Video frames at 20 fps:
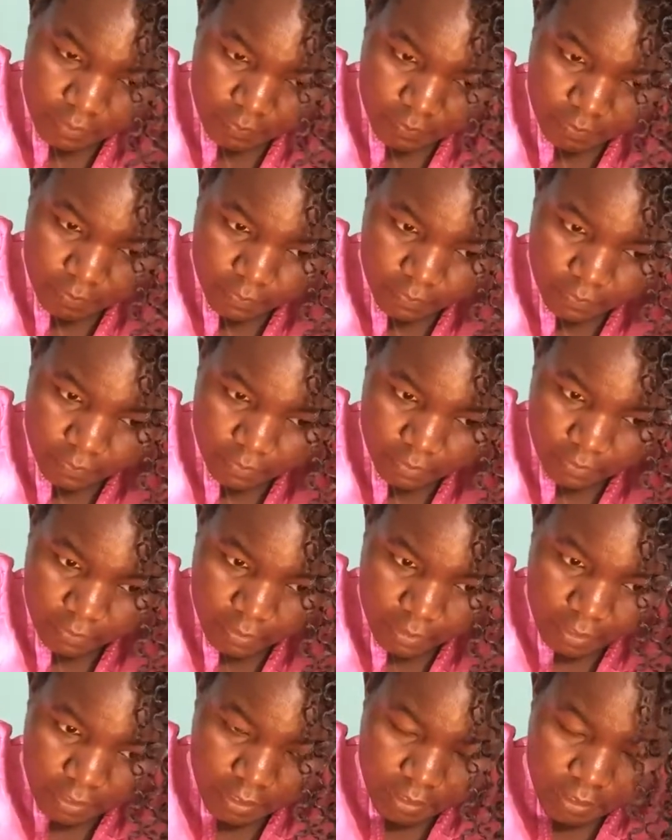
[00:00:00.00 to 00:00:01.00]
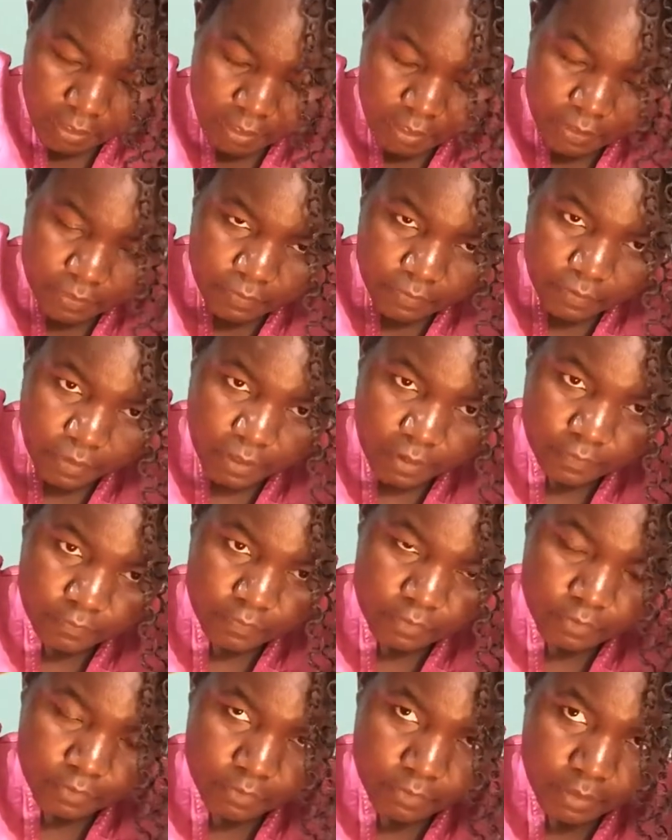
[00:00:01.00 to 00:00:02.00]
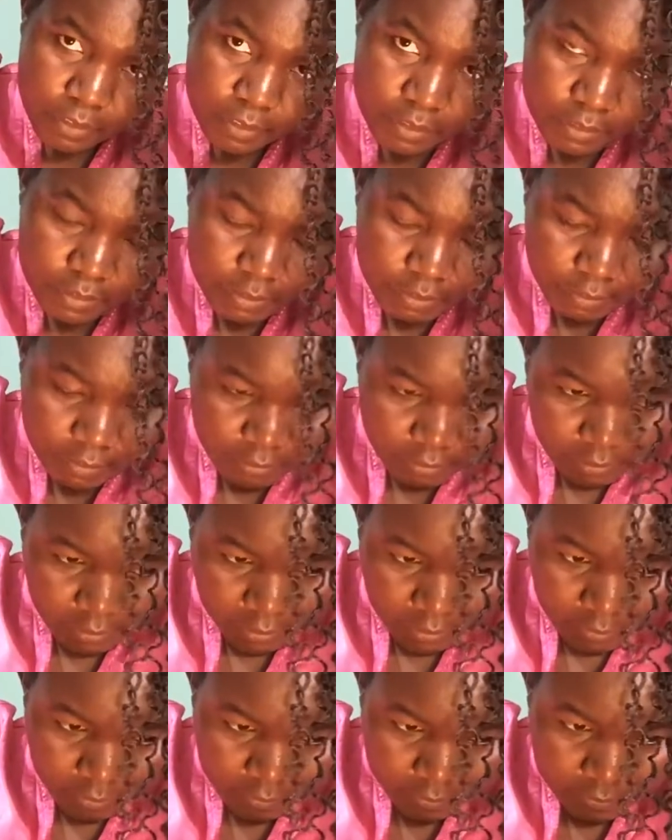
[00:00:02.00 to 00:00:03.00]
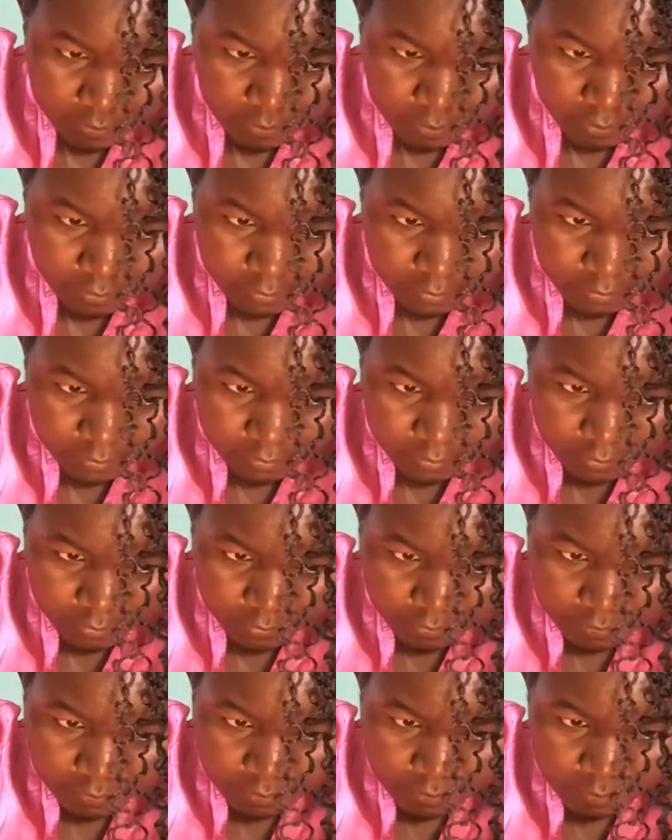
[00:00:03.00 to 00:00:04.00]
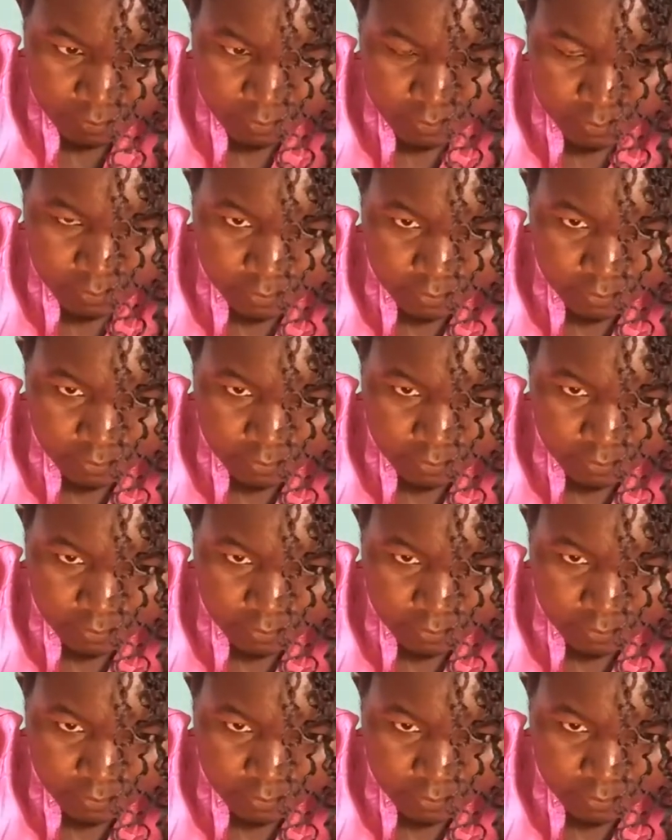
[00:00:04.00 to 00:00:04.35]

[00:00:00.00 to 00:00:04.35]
people and you have to wait in line. Like in